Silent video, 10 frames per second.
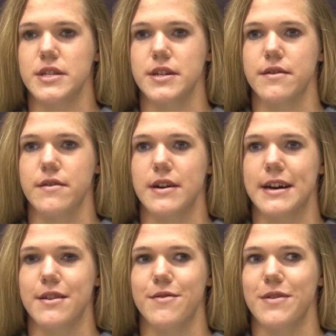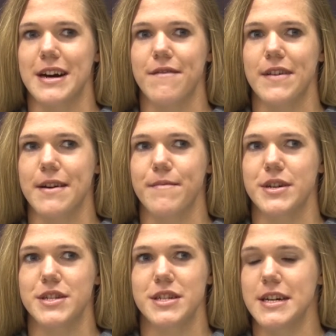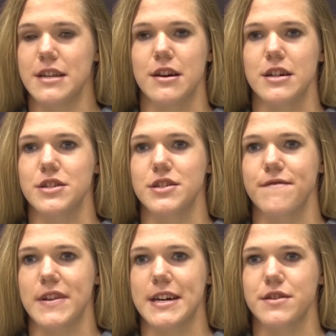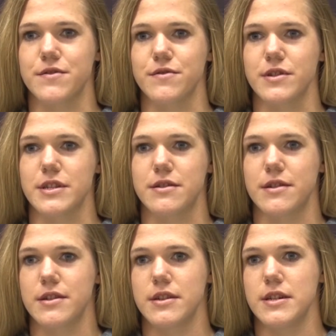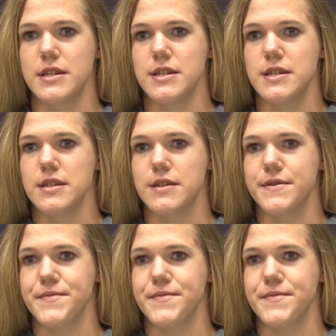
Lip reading: So I don't have that much knowledge of Nationals there. So.